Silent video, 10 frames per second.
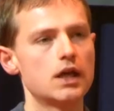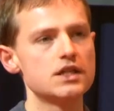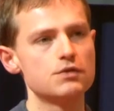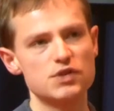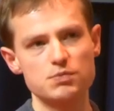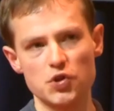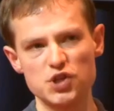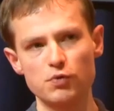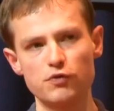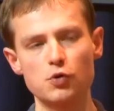isn't
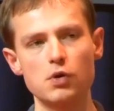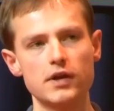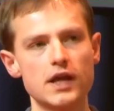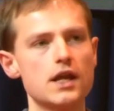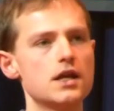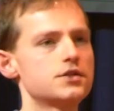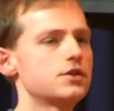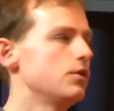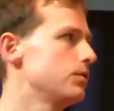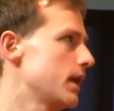responsible for querying any
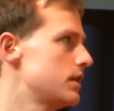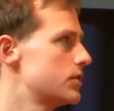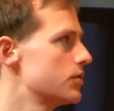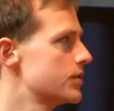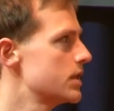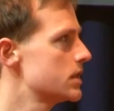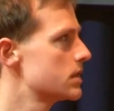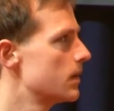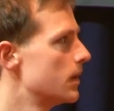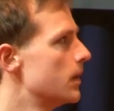external data sources.
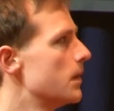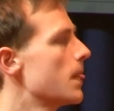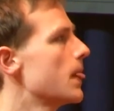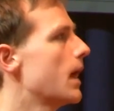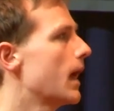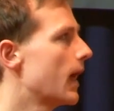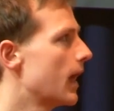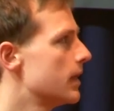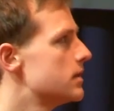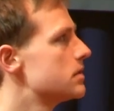
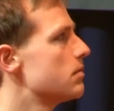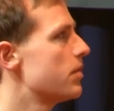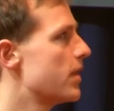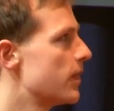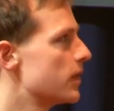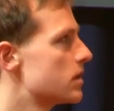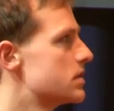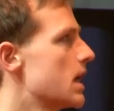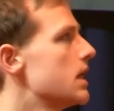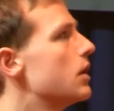And then the
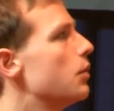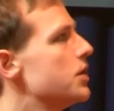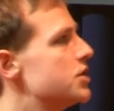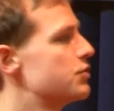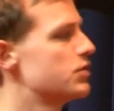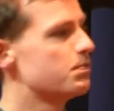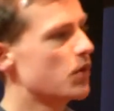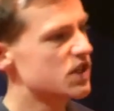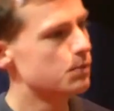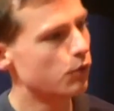container, which is
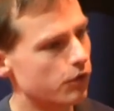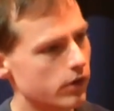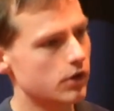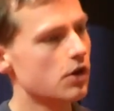responsible for the